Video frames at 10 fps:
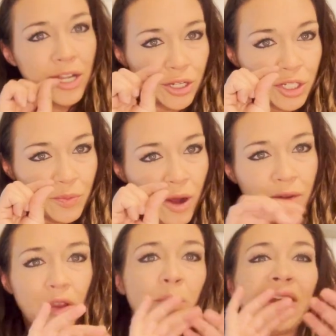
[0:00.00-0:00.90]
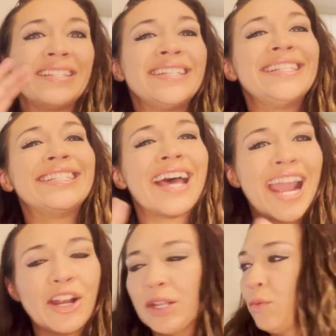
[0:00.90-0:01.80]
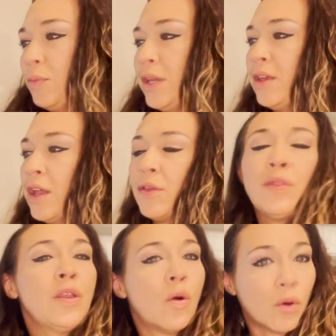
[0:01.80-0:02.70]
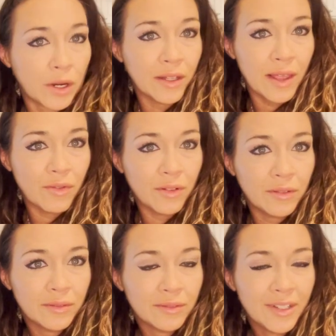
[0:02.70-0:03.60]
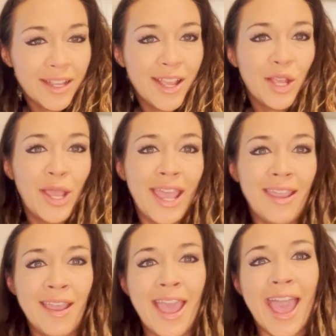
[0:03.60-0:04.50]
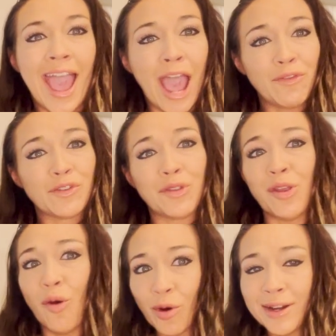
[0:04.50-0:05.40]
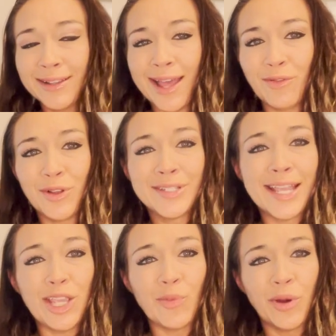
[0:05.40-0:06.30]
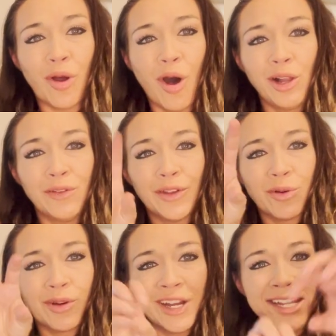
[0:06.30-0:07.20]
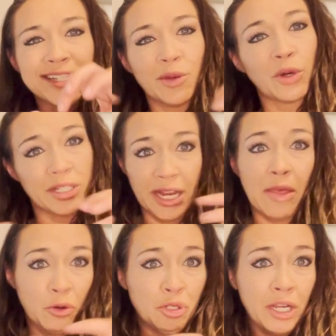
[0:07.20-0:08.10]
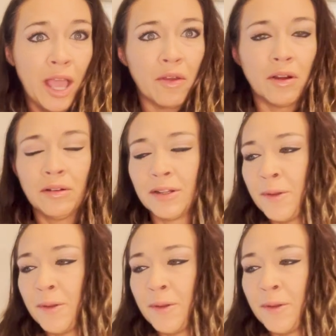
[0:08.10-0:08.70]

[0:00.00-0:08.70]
not just part of it, but its entirety would be the organ level, okay? After the organ level, say you put all of your organs that work together together,